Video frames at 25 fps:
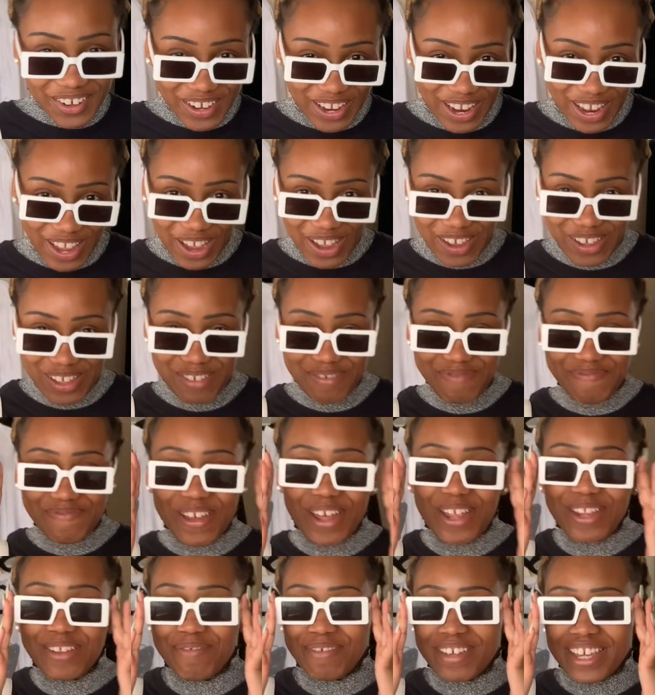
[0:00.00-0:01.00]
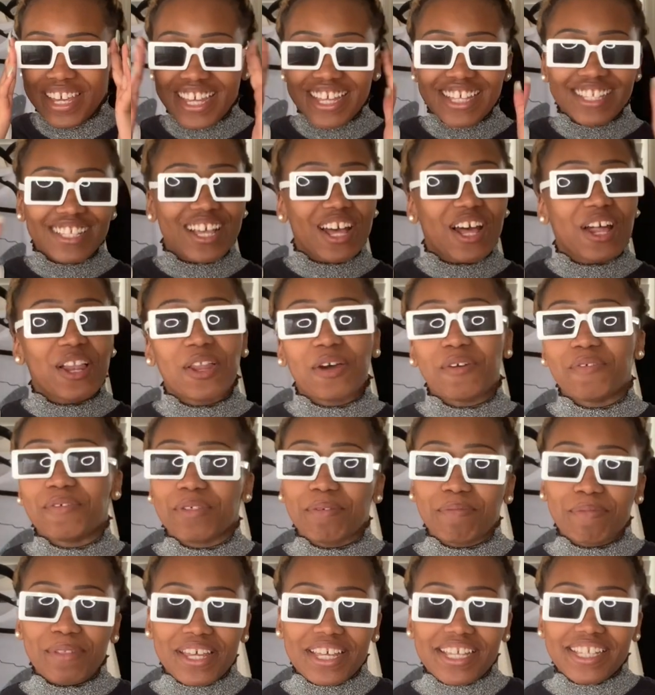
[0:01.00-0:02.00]
Y'all can follow me. It's all over the
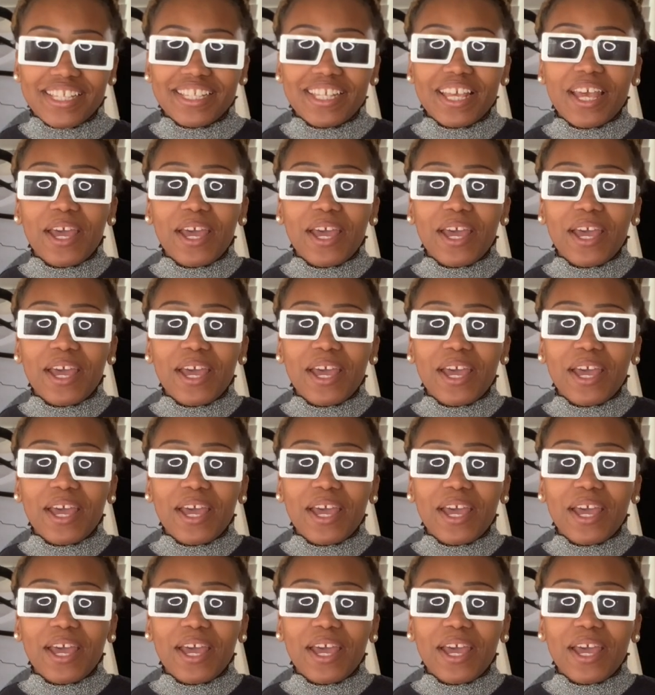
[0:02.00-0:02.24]
place.